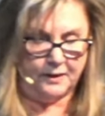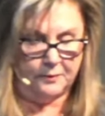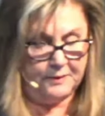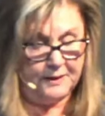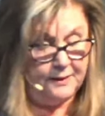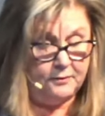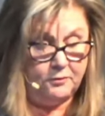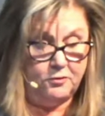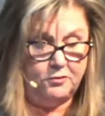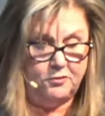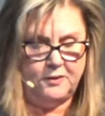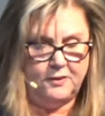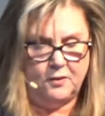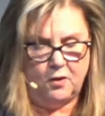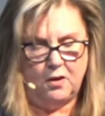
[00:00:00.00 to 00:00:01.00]
I began to
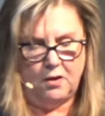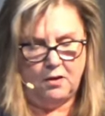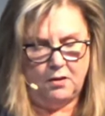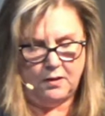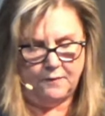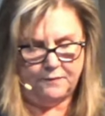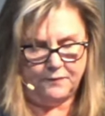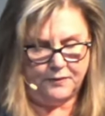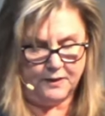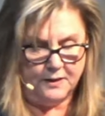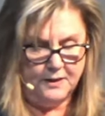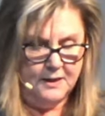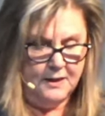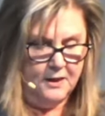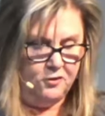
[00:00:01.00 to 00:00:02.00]
see all of
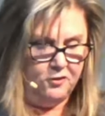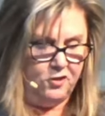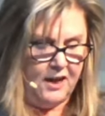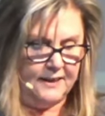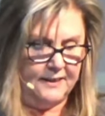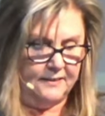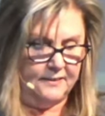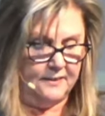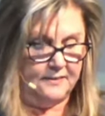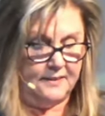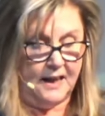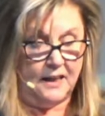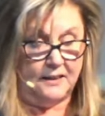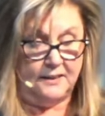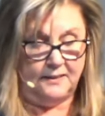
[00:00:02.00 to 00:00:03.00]
the Jack at the
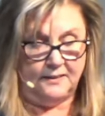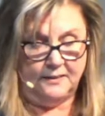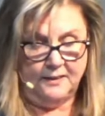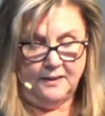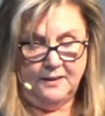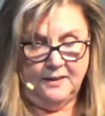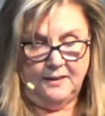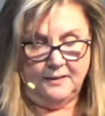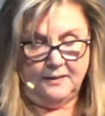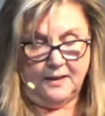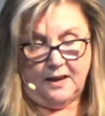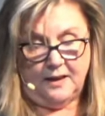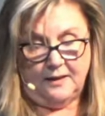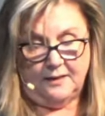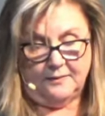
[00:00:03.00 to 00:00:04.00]
Deli
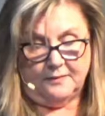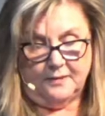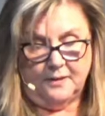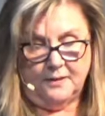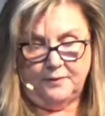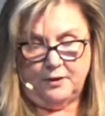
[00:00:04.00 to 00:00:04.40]
guys.